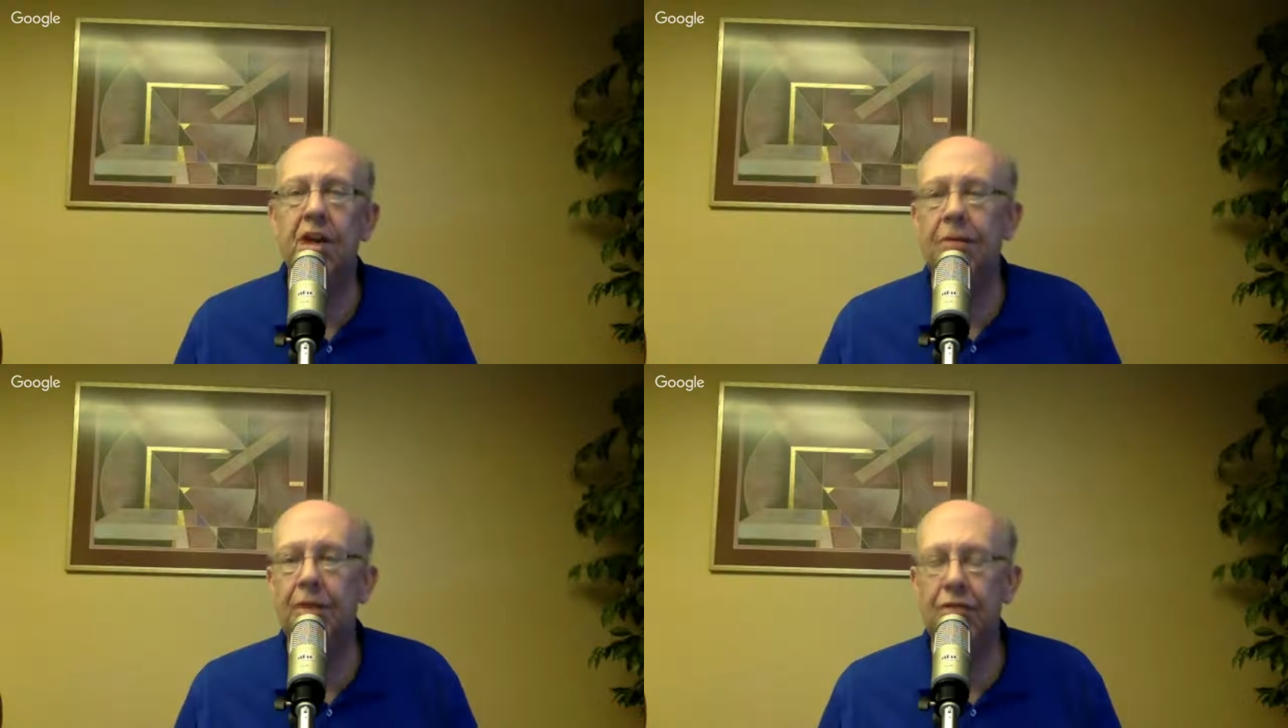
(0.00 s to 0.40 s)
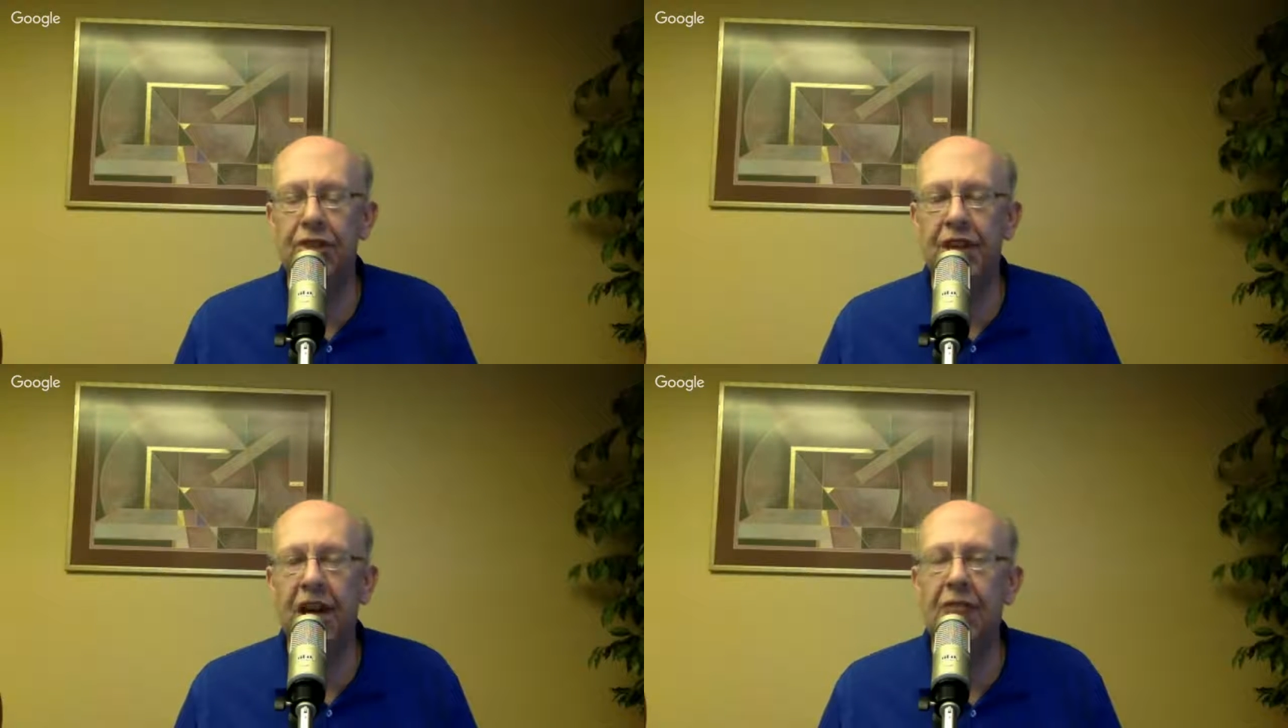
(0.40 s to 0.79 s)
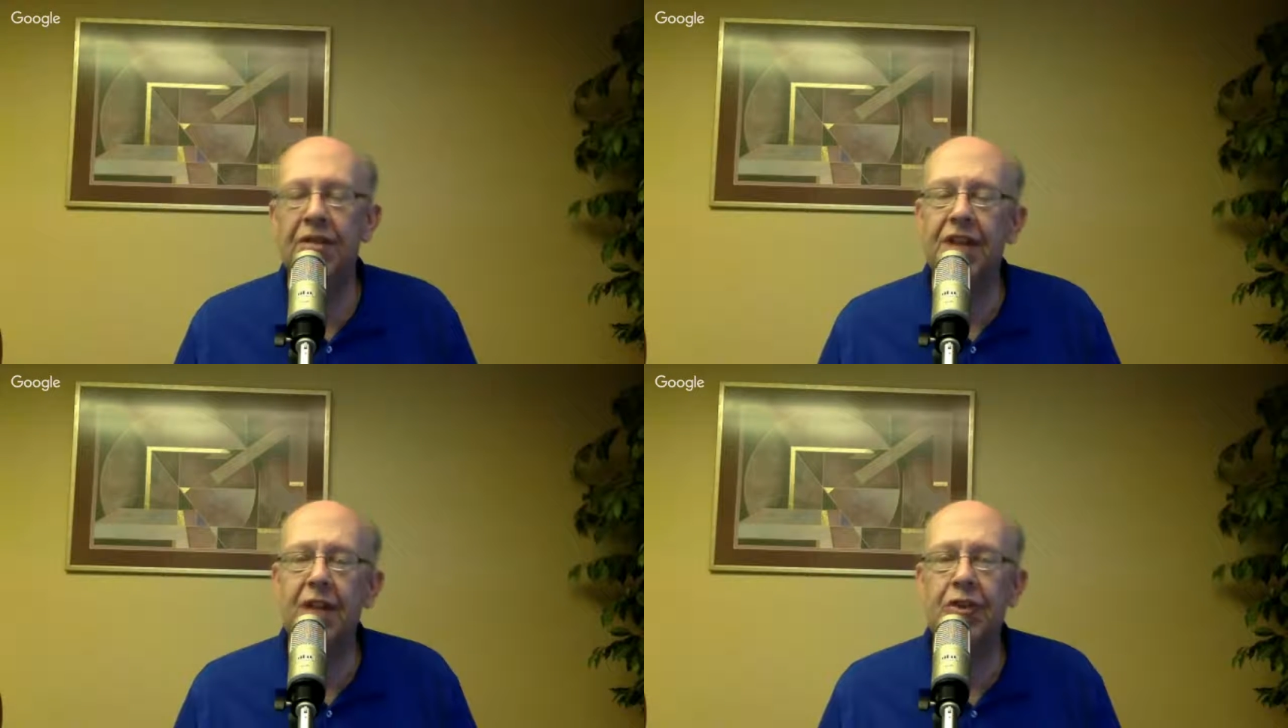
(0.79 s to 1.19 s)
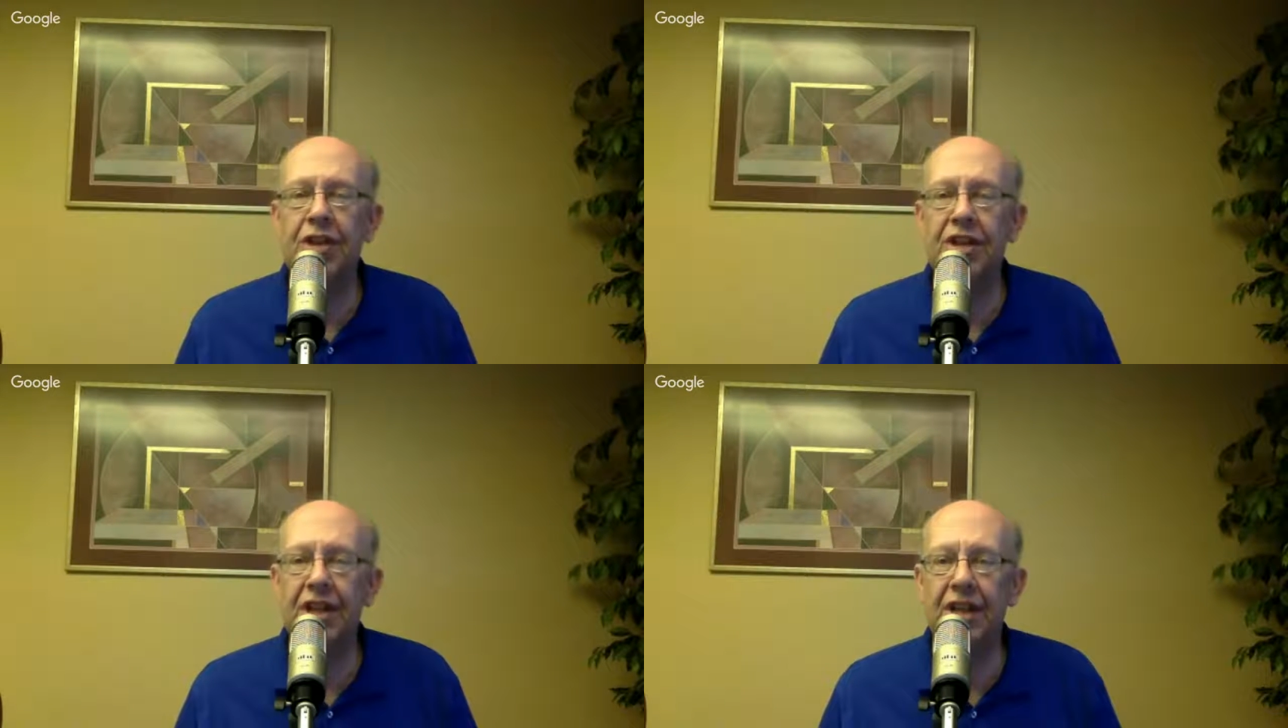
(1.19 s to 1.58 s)
but what Congress actually
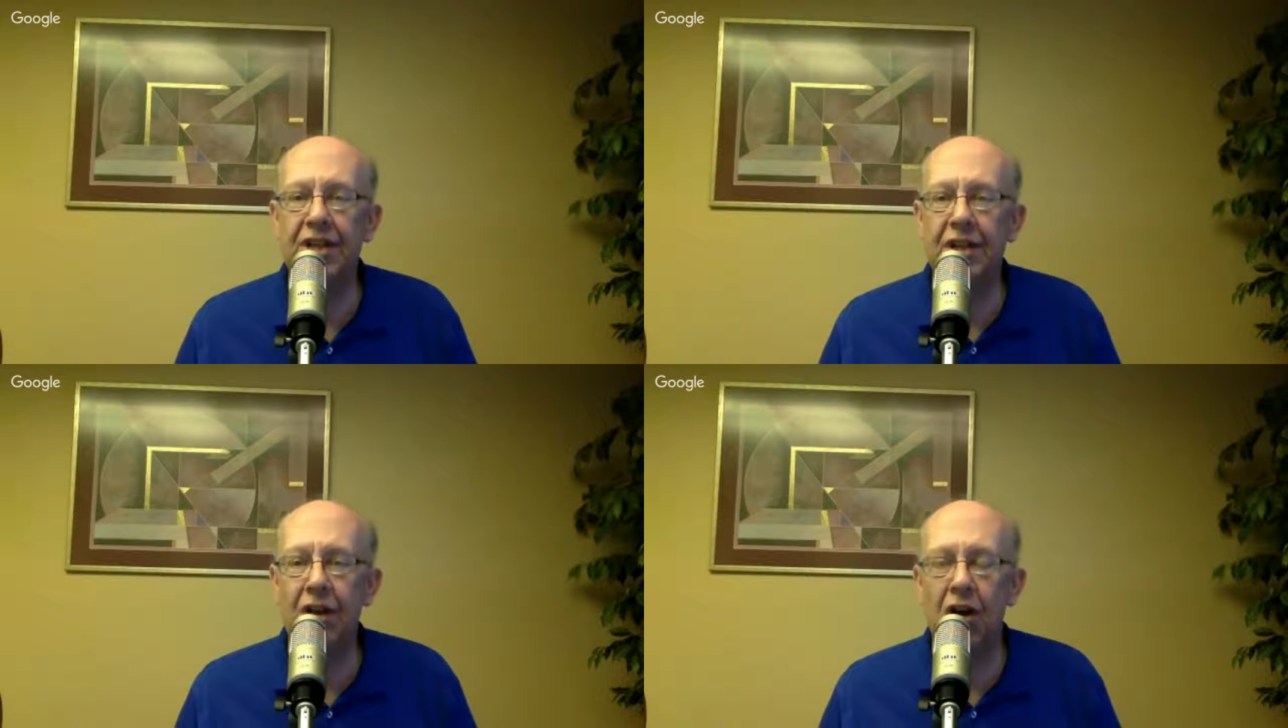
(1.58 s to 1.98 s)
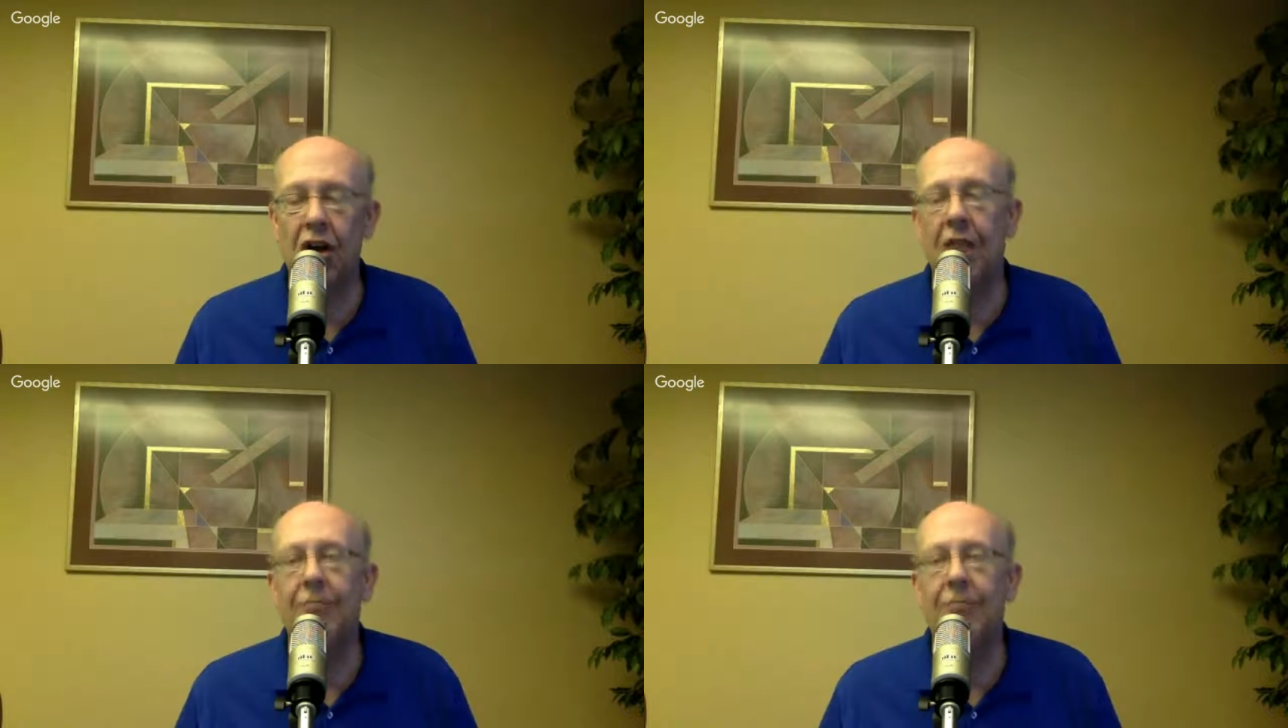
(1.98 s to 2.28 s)
did in the law.